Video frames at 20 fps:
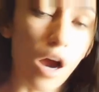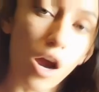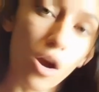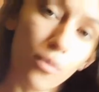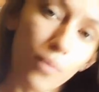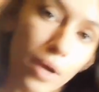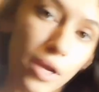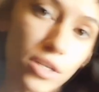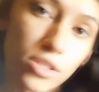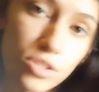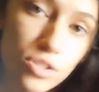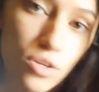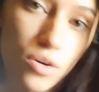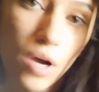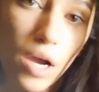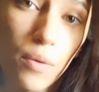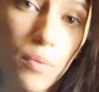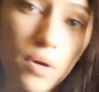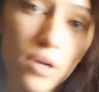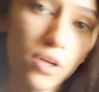Alright, so
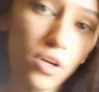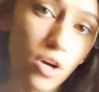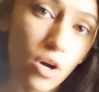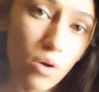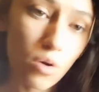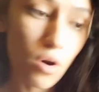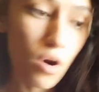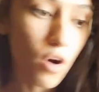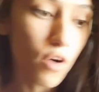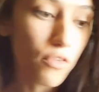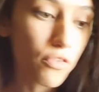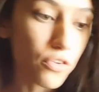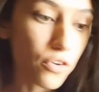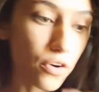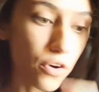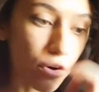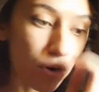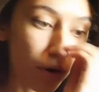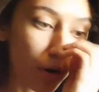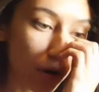I want to go
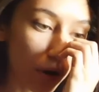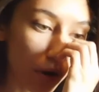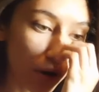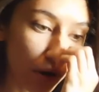over